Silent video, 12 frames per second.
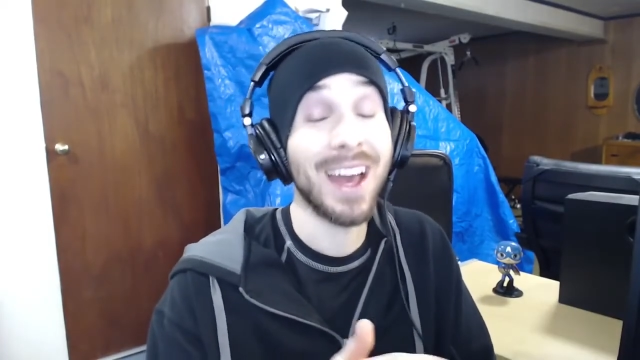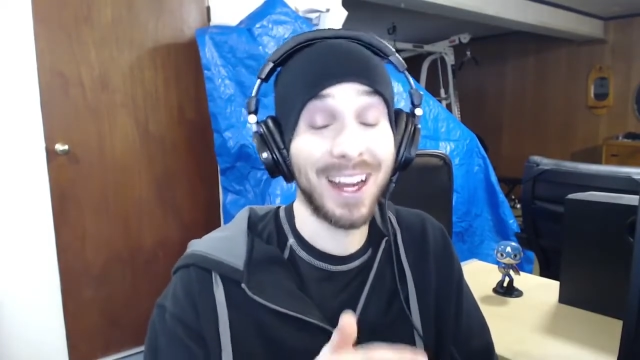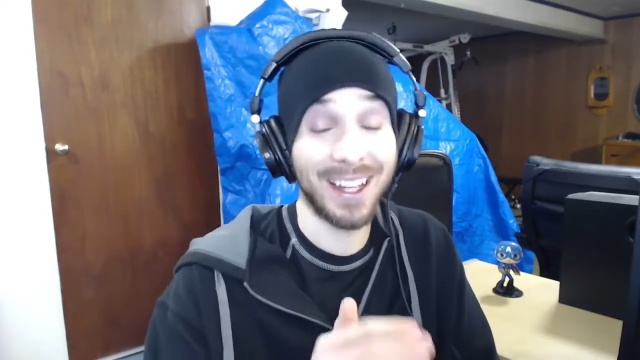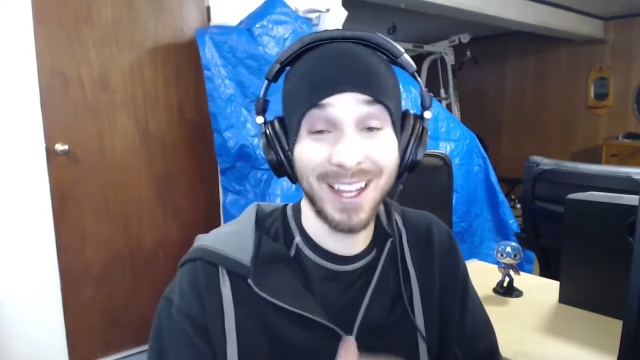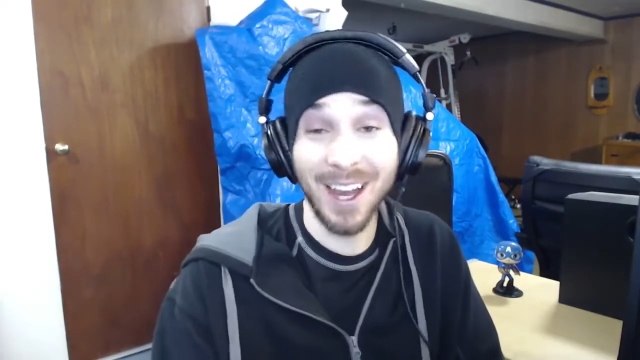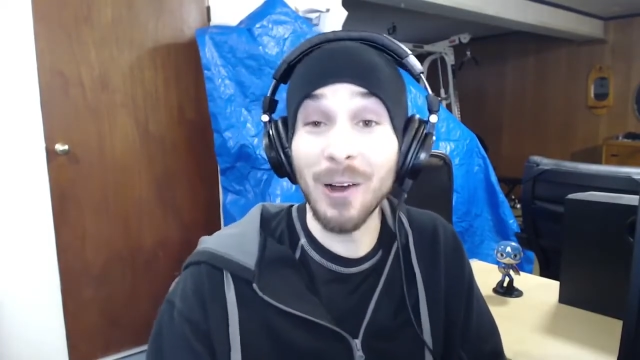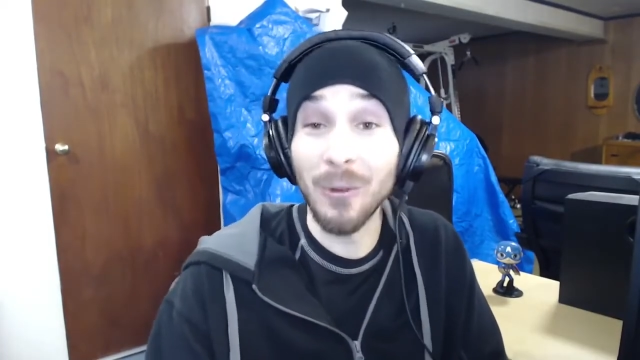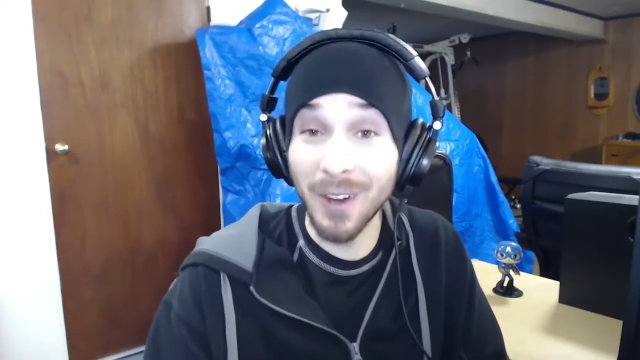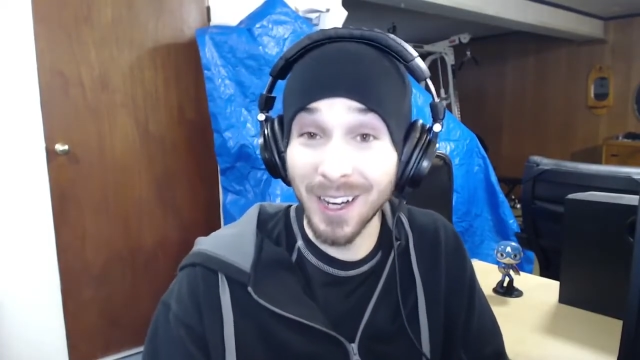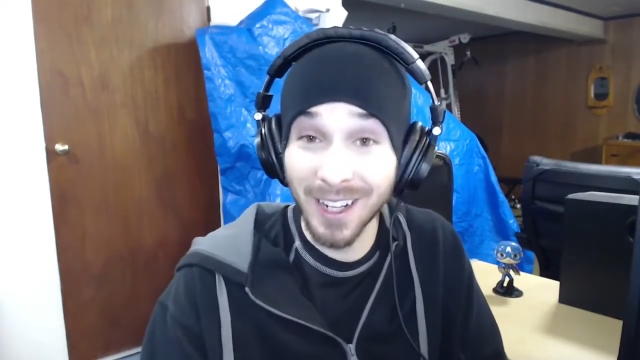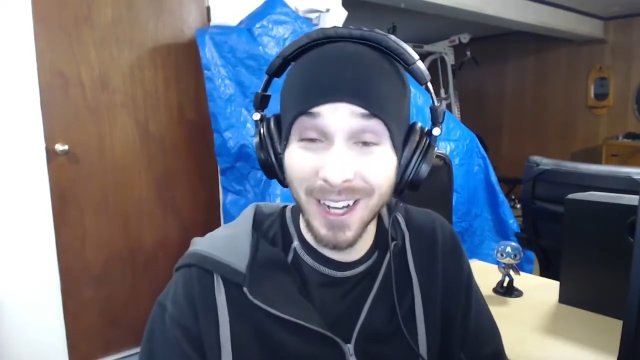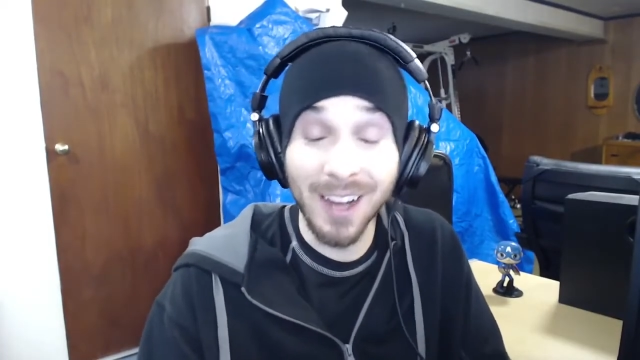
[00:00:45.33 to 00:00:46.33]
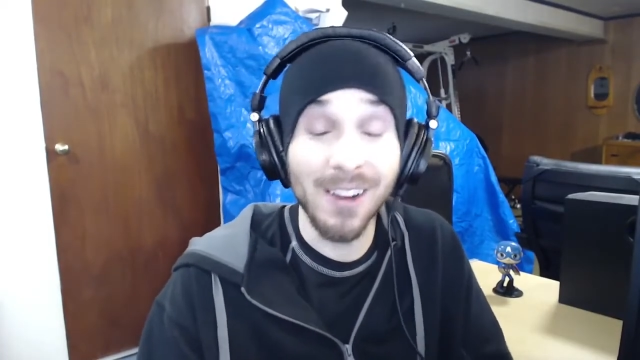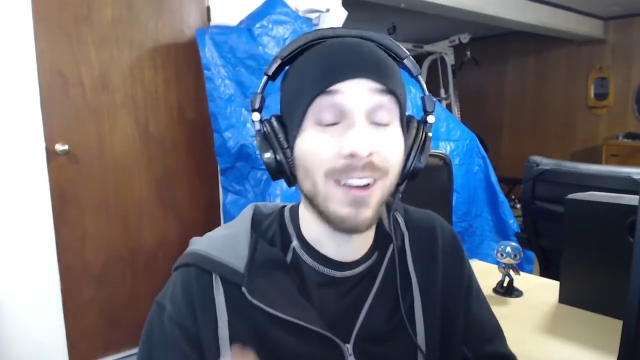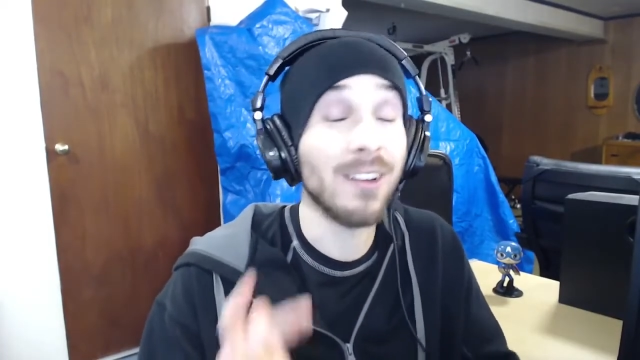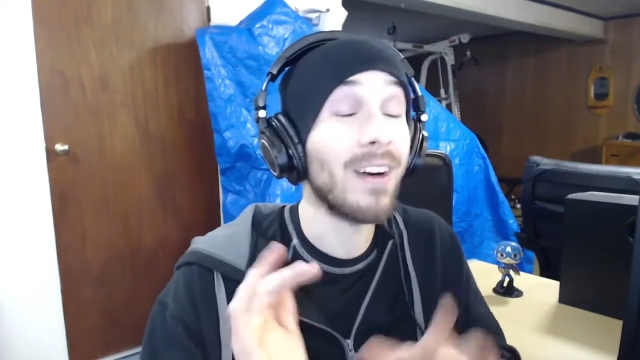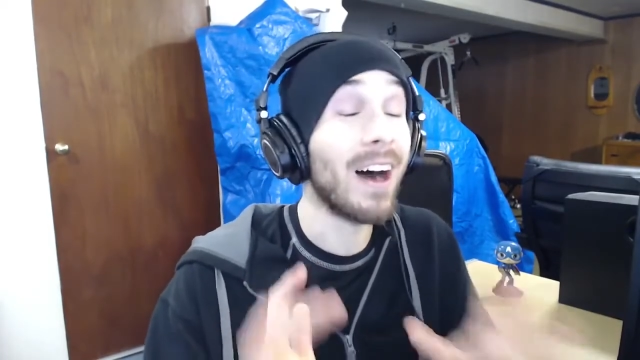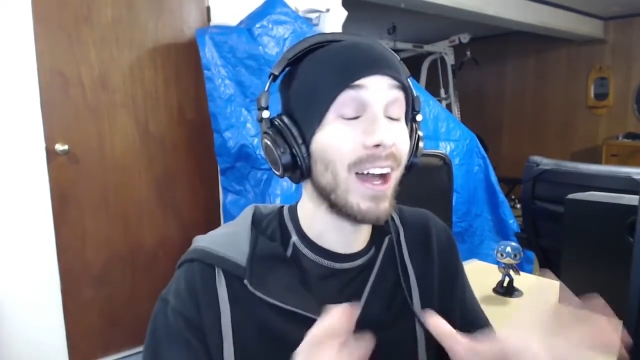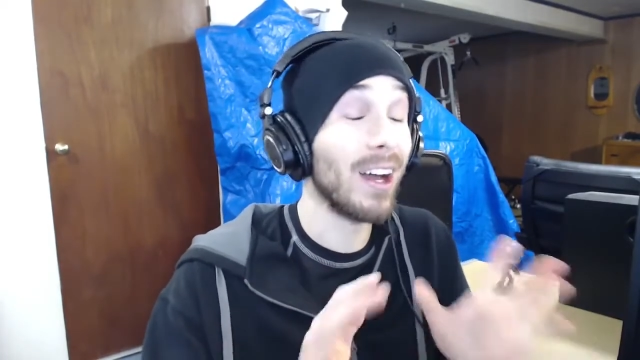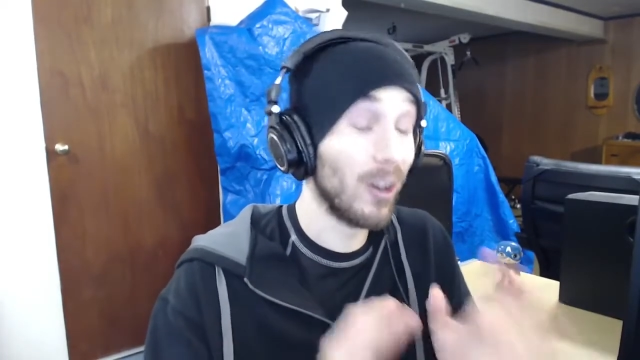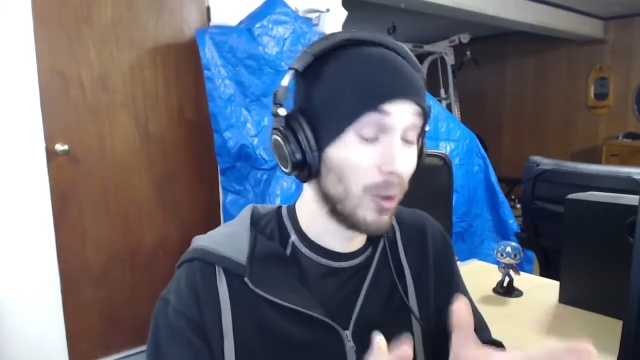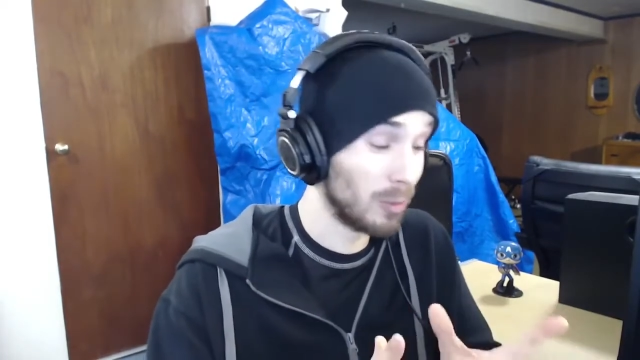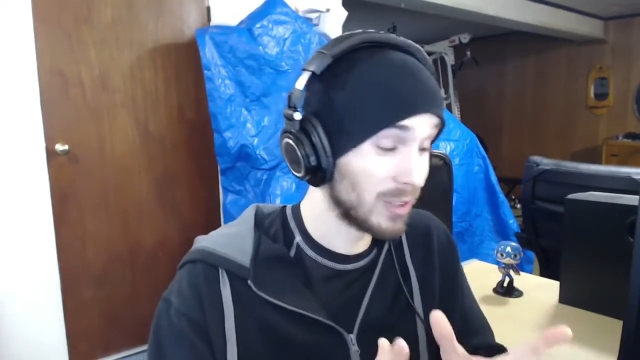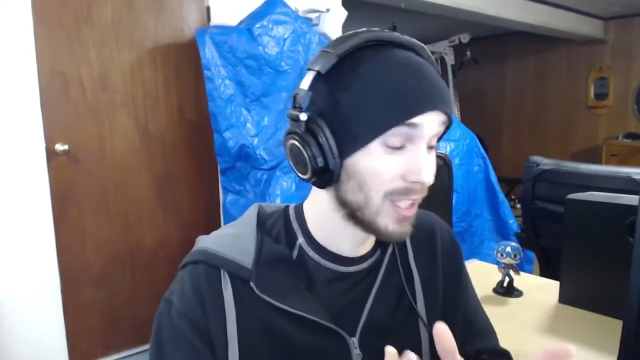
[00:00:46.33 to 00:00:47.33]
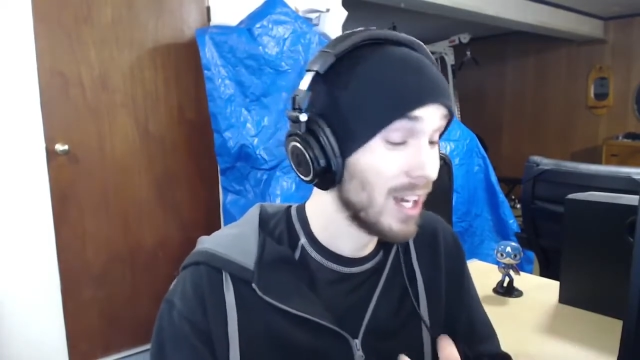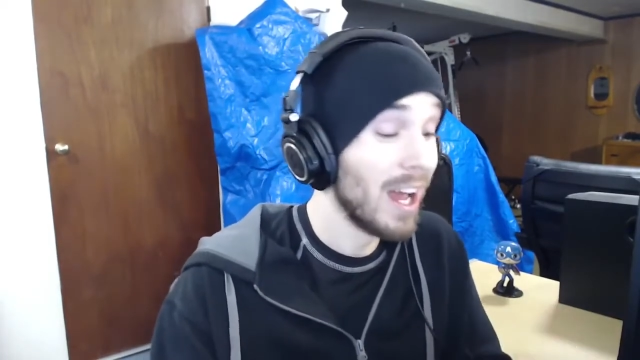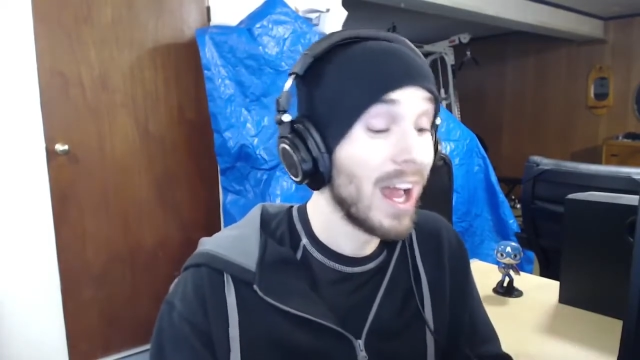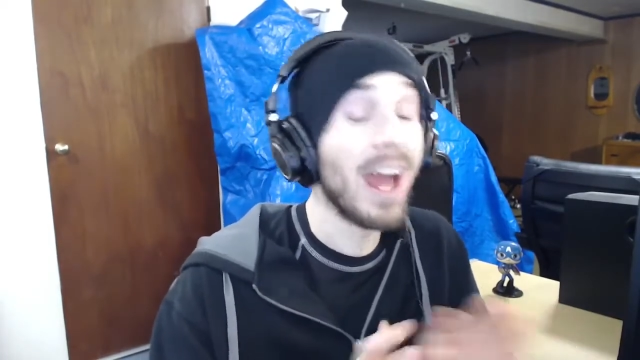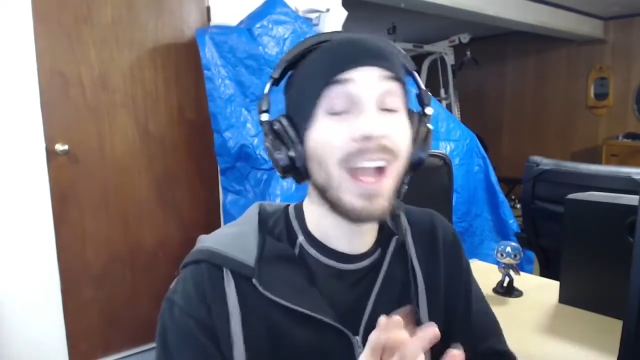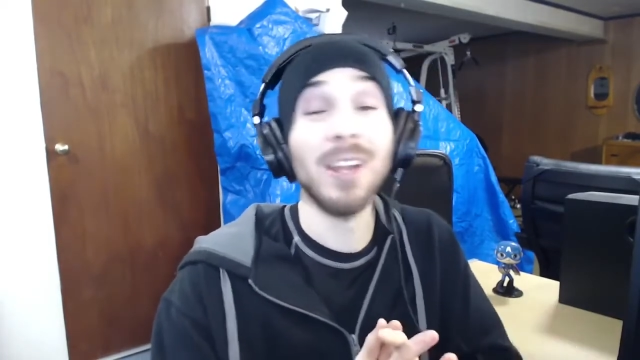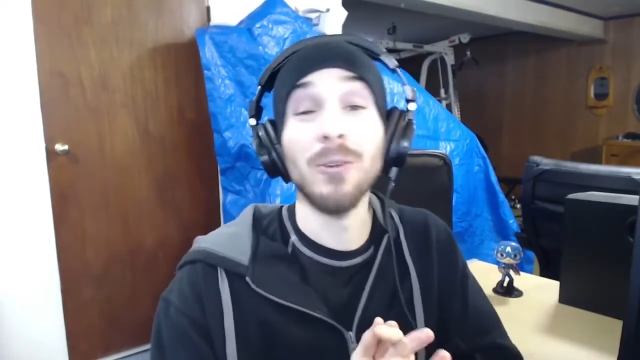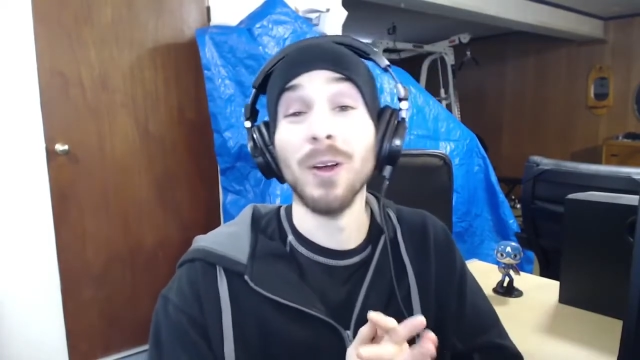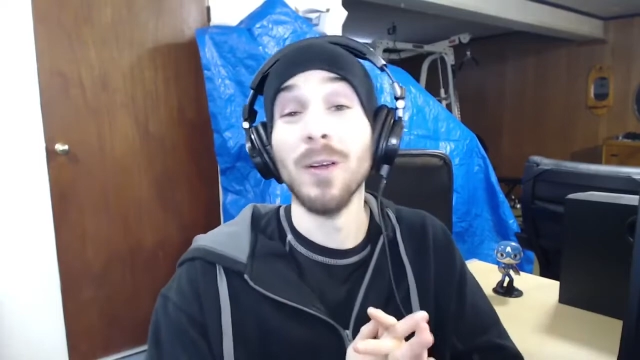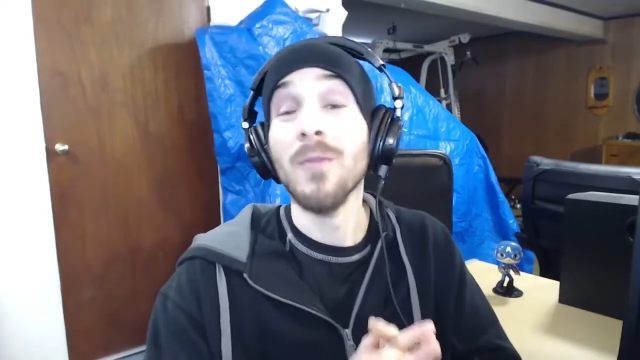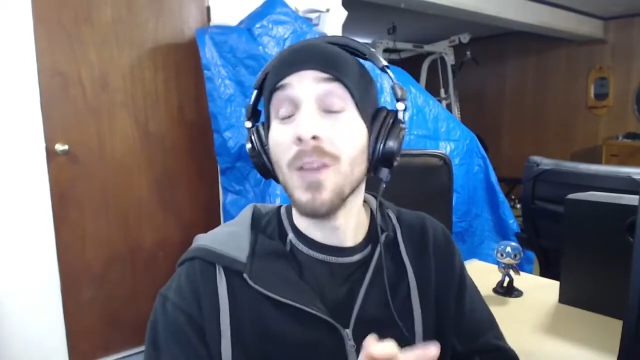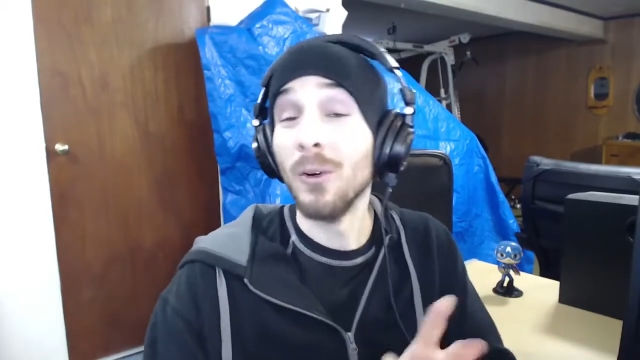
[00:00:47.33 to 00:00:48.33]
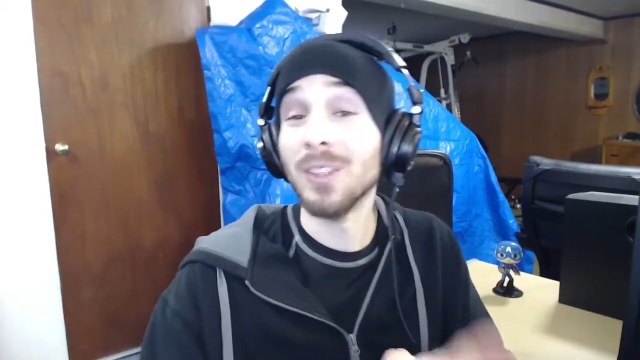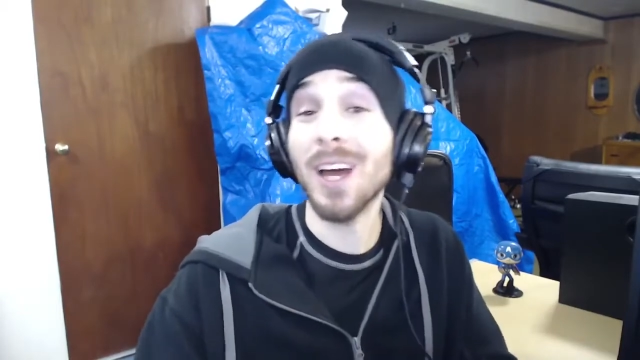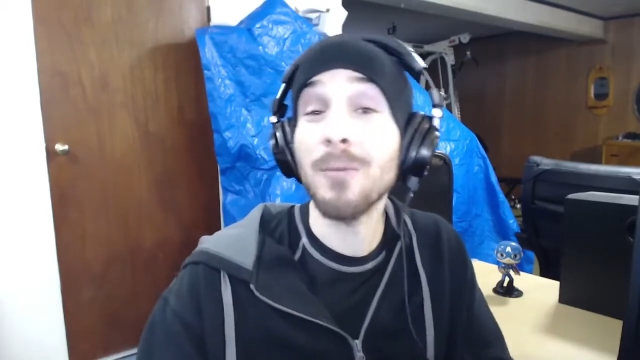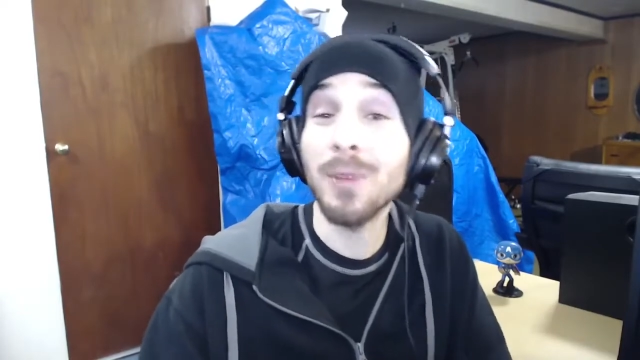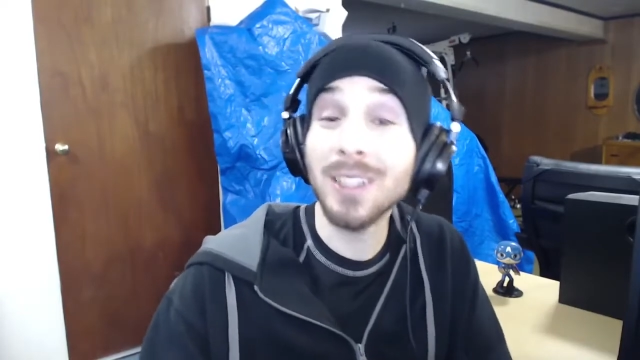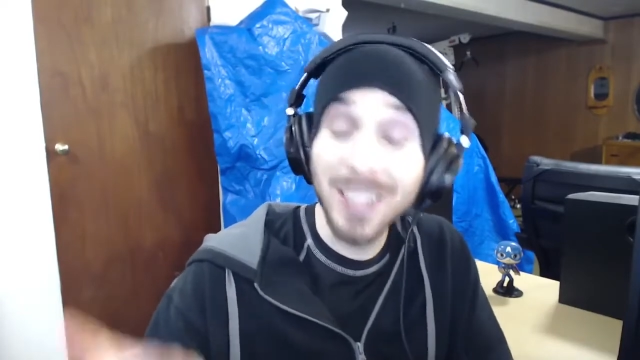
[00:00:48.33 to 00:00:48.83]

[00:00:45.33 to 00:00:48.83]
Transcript: And I can't wait. I have high hopes. Anyway, with that